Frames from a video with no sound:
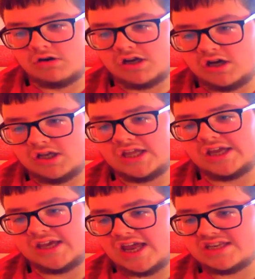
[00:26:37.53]
1-1
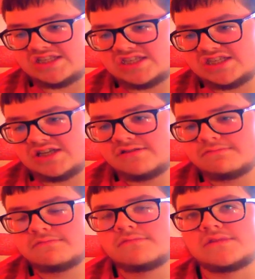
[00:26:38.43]
against
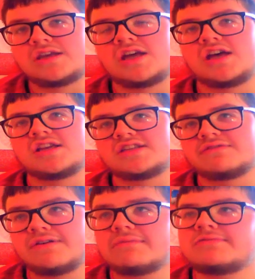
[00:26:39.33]

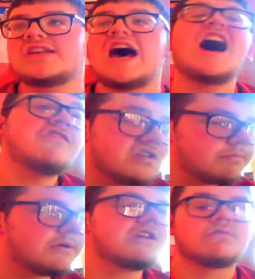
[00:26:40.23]
Southampton
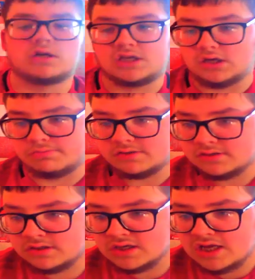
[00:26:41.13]
after being 1-0 up.
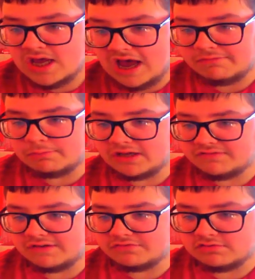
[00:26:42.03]
Have you
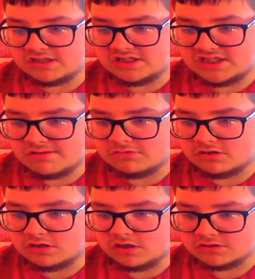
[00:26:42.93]
played a FIFA 20 demo?
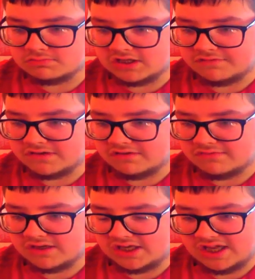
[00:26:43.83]
Also, what do you think
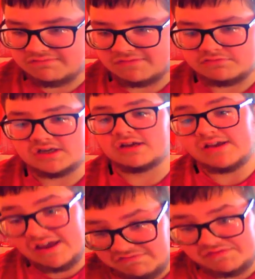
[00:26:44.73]
of it? Are you getting FIFA 20?
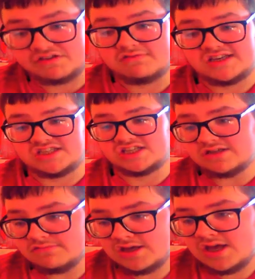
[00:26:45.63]
I'm getting FIFA 20.